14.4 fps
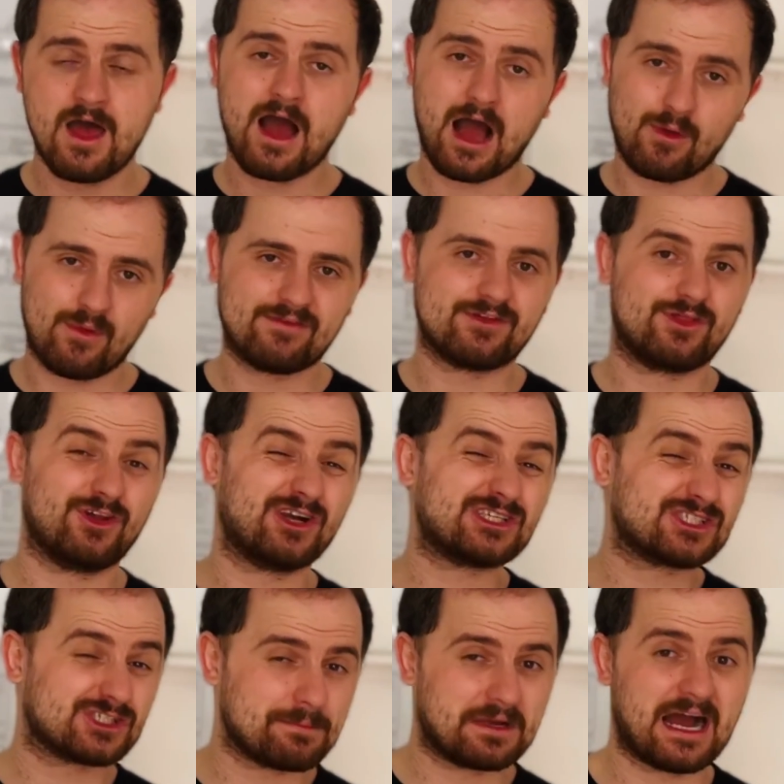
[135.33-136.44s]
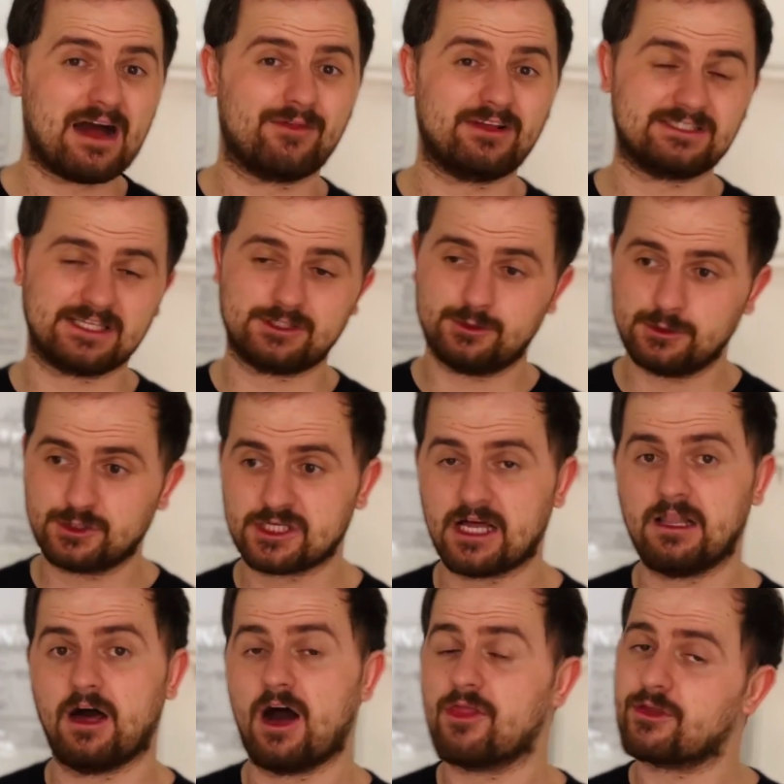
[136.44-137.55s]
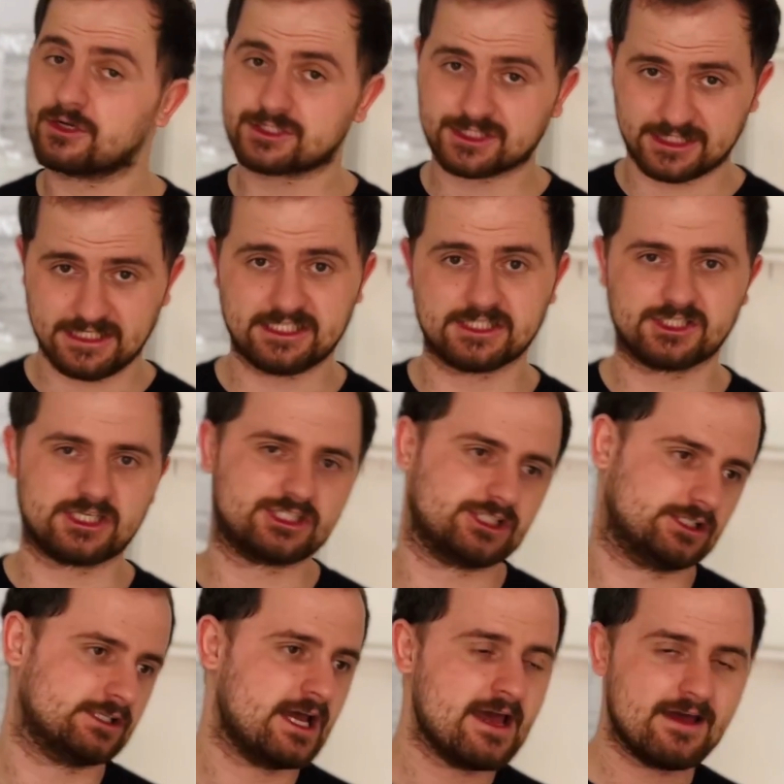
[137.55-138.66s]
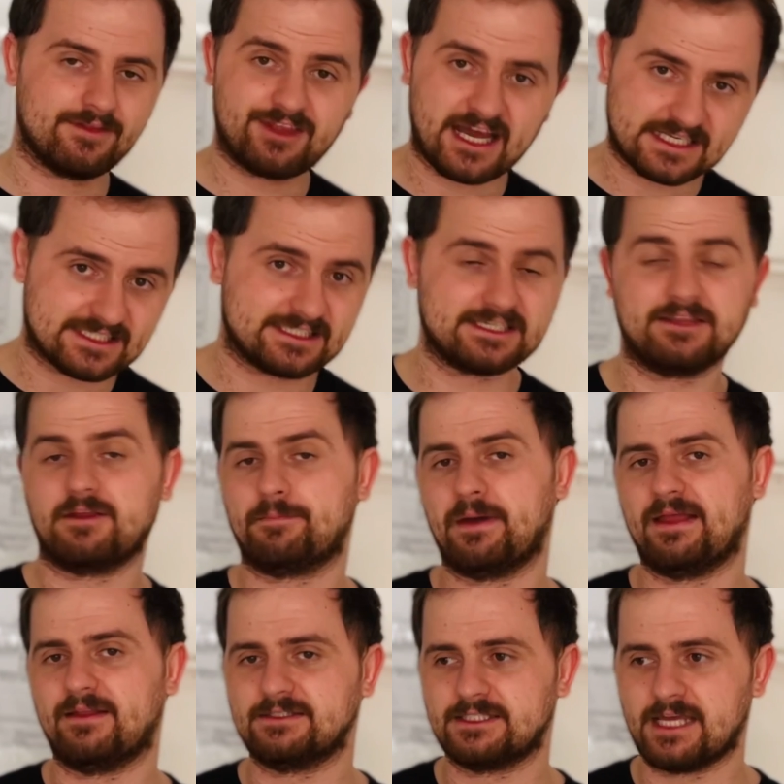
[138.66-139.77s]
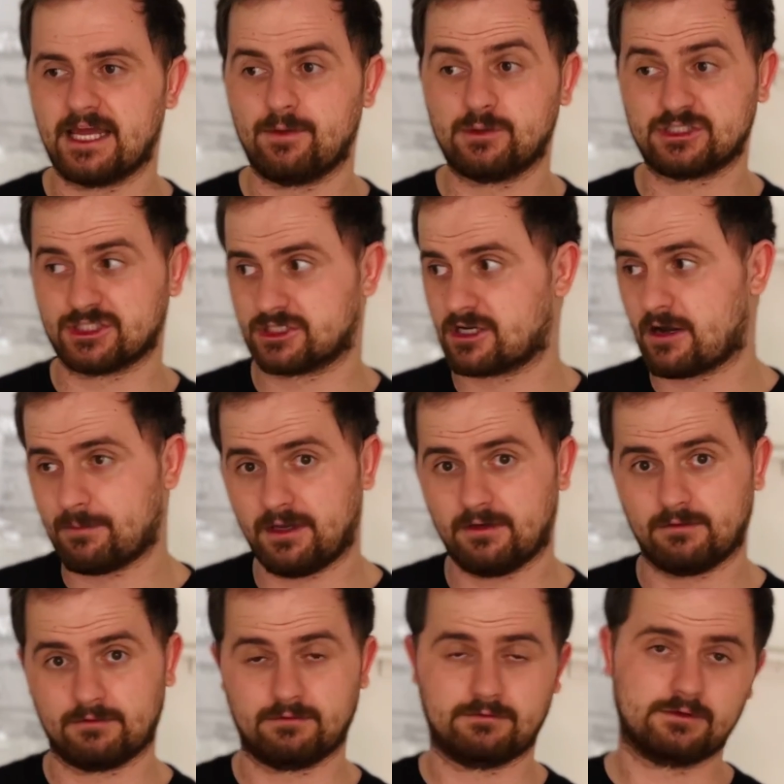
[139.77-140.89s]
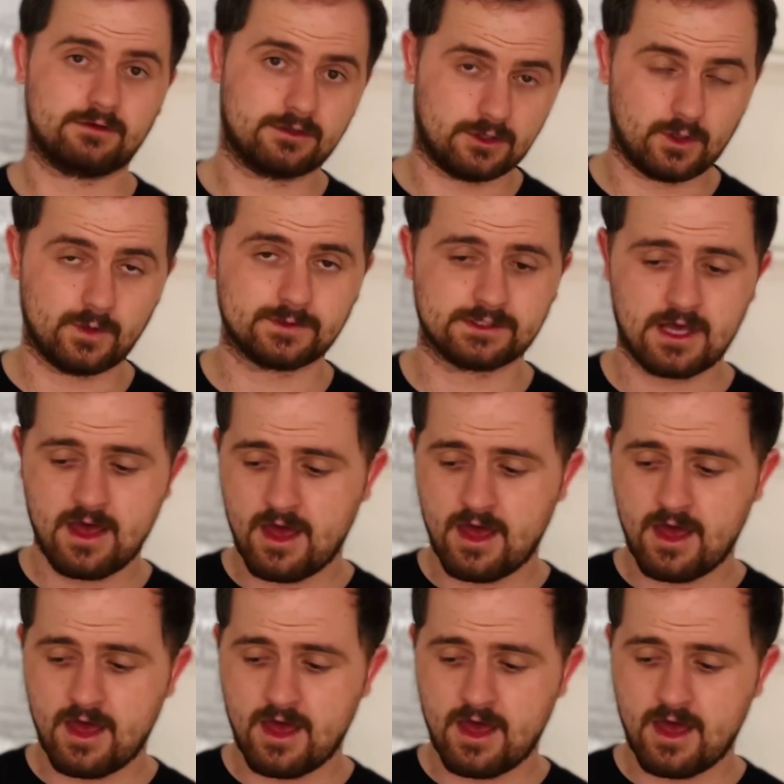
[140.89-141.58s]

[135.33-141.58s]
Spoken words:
However, there are some counties that do sell other seasons, such as Texas Independence Day, which is coming close,